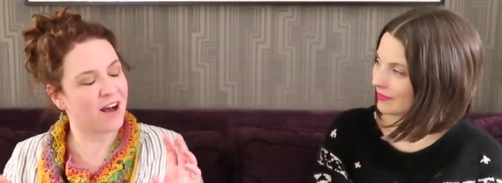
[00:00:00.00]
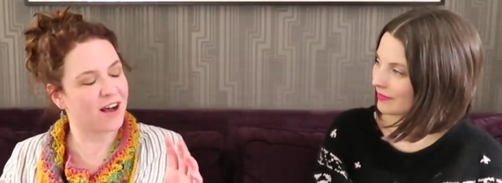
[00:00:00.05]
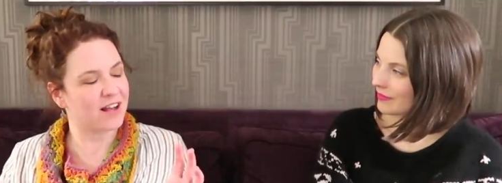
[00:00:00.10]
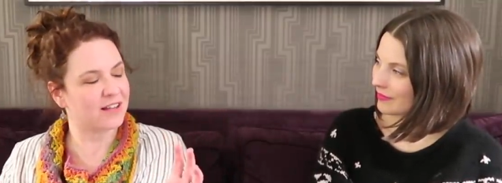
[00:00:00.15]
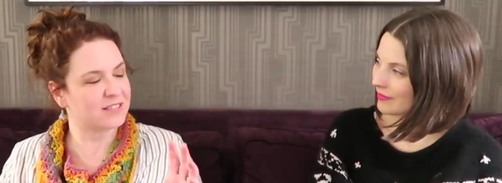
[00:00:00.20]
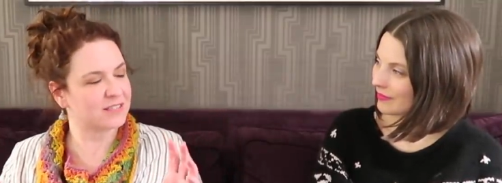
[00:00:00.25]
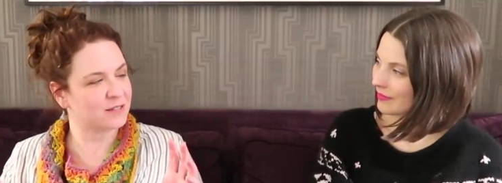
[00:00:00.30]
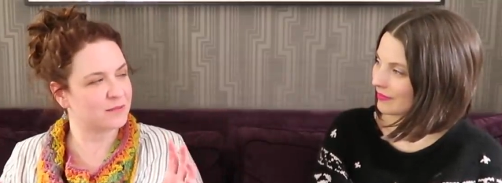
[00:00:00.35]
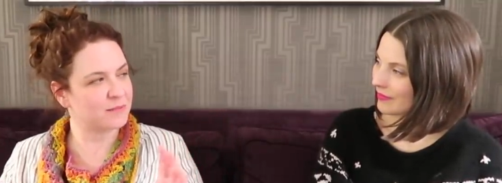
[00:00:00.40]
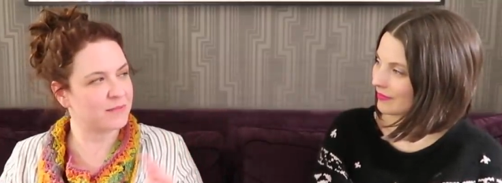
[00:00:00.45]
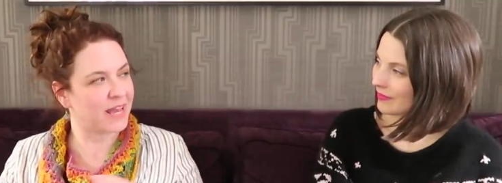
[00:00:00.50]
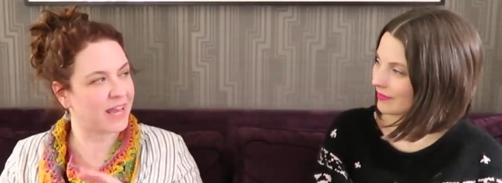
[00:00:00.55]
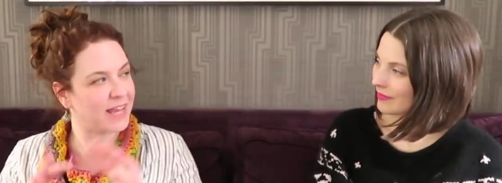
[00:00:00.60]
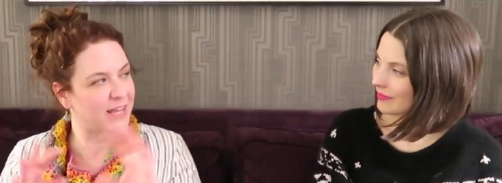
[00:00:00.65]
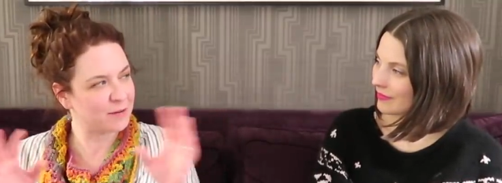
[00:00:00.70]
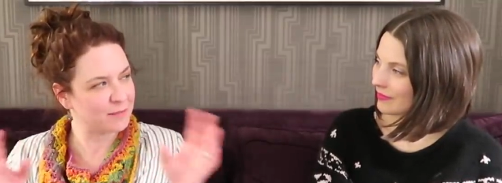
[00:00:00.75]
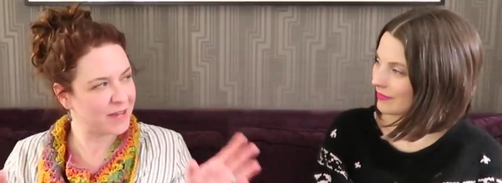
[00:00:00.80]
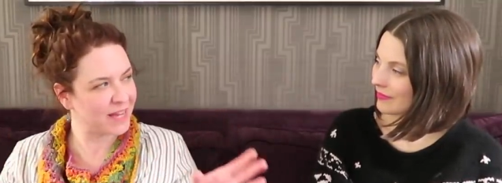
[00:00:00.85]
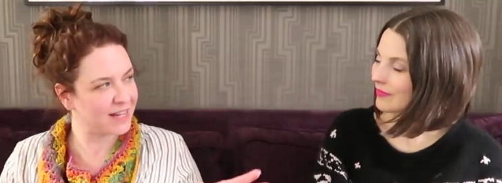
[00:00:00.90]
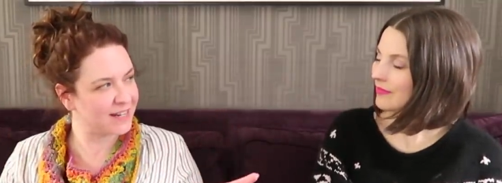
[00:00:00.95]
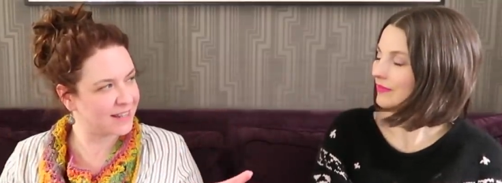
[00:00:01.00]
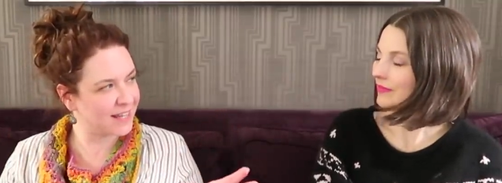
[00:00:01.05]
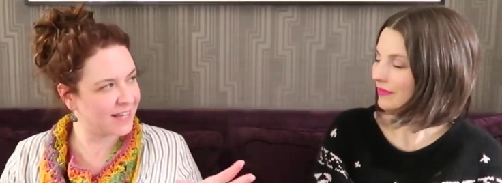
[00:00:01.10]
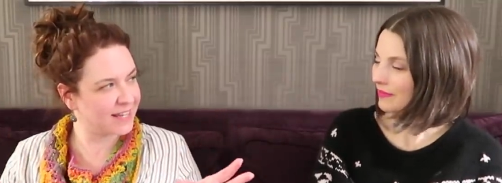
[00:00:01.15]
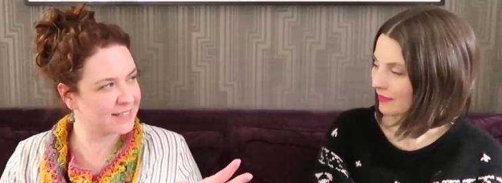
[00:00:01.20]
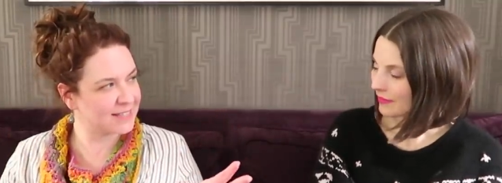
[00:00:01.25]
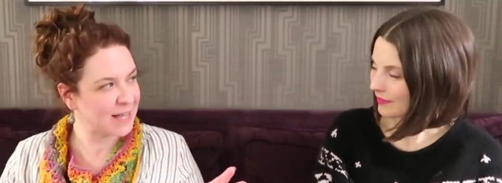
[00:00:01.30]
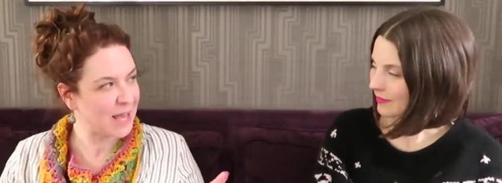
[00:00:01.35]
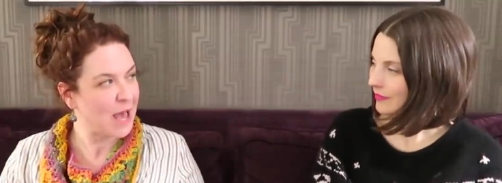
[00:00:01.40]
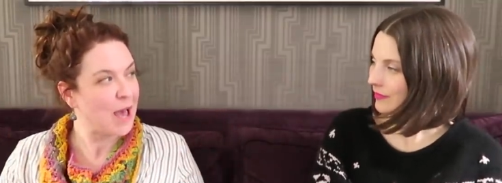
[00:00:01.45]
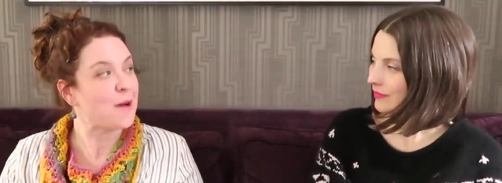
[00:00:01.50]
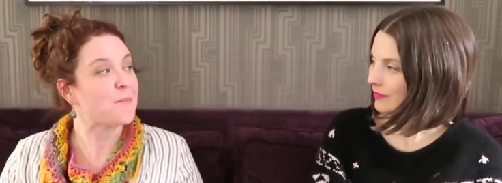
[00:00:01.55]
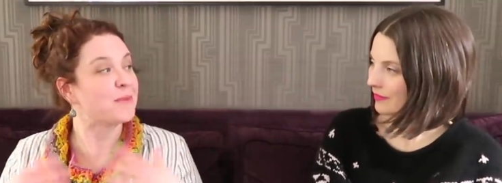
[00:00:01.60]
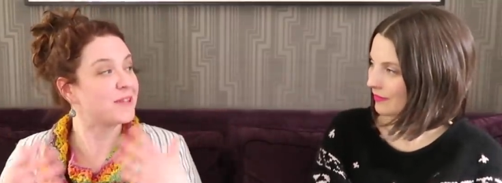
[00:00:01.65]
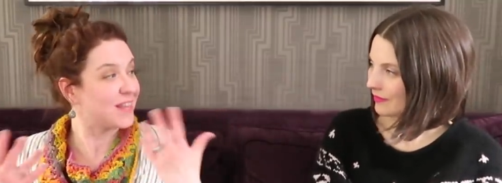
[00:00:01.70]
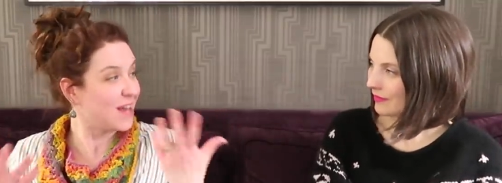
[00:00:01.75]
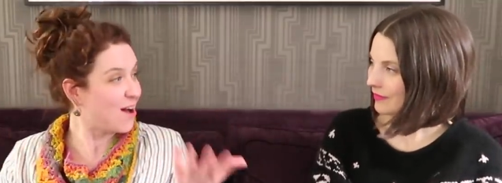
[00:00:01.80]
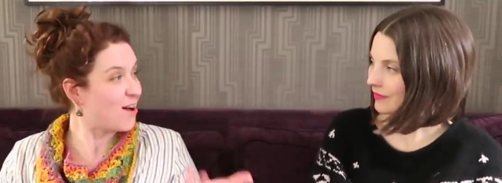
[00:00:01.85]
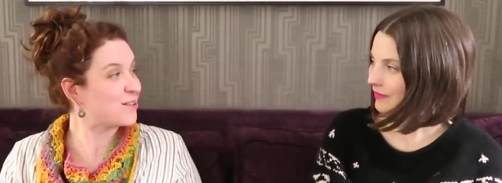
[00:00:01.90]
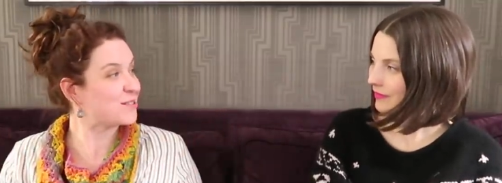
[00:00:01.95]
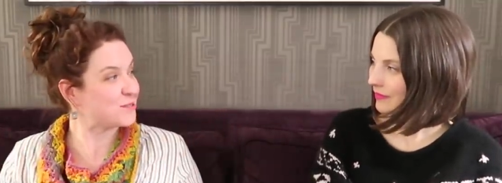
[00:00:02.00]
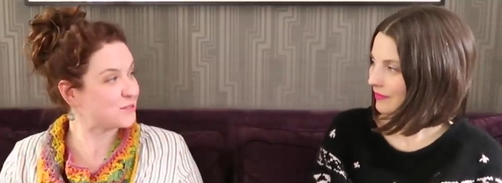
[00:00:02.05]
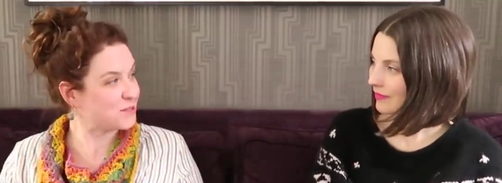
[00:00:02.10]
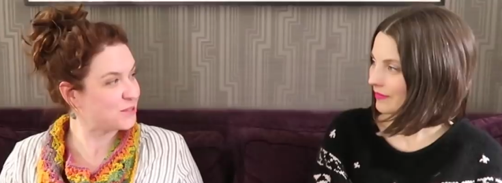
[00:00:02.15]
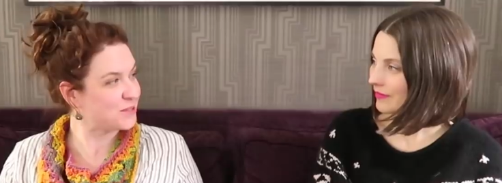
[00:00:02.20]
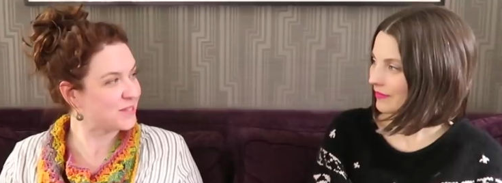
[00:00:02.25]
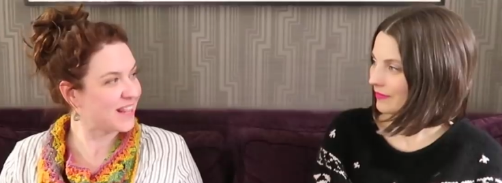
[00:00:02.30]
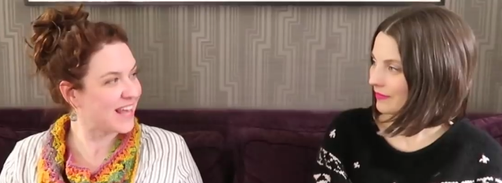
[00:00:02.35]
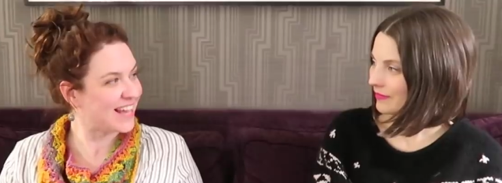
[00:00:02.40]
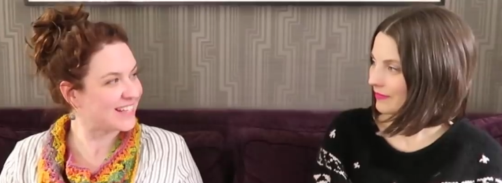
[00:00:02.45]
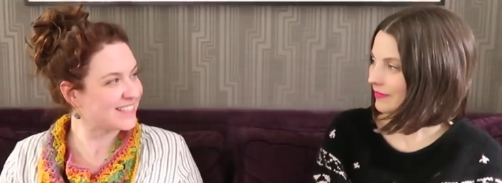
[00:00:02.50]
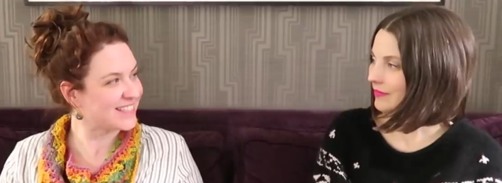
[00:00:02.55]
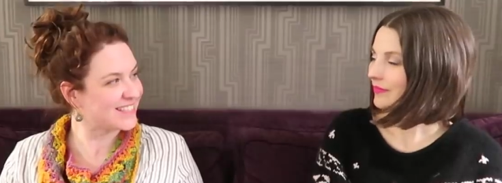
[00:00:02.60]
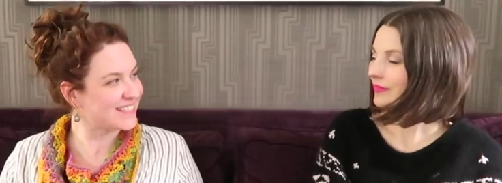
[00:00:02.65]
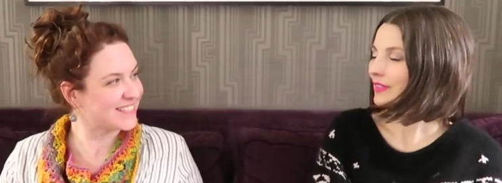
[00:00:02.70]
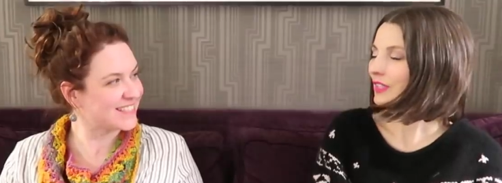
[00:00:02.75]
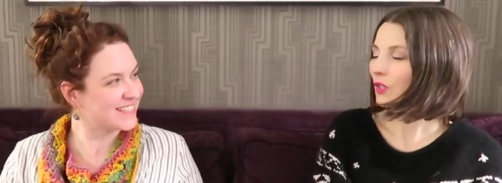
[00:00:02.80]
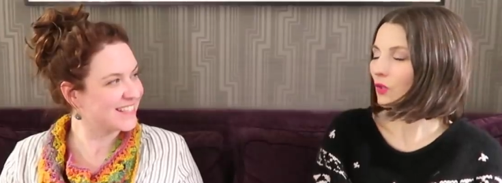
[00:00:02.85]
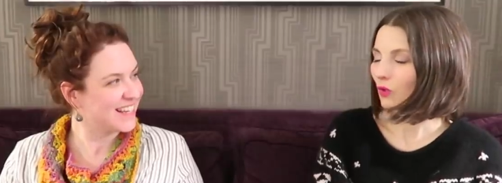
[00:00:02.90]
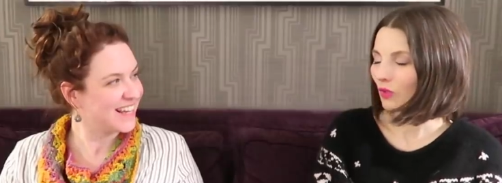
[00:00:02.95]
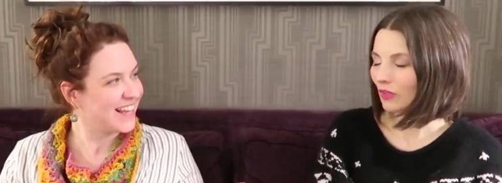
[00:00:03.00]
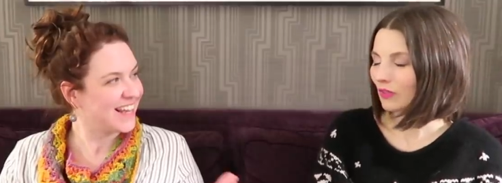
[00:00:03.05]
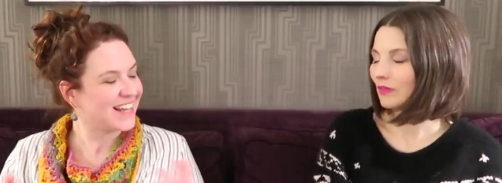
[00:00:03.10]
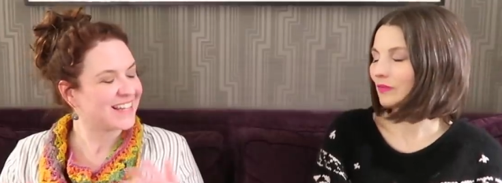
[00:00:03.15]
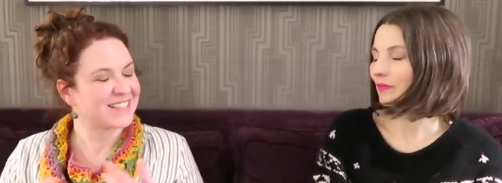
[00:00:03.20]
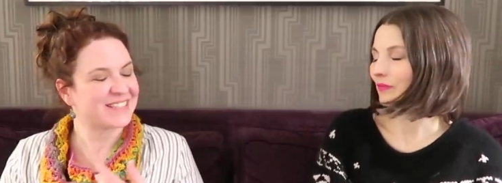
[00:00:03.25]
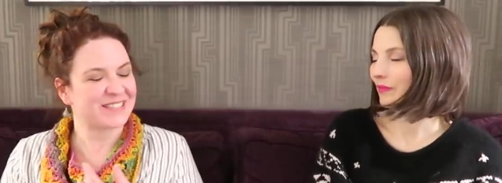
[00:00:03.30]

Speaker 1: awesome handmade things, but they also do classes. Cool.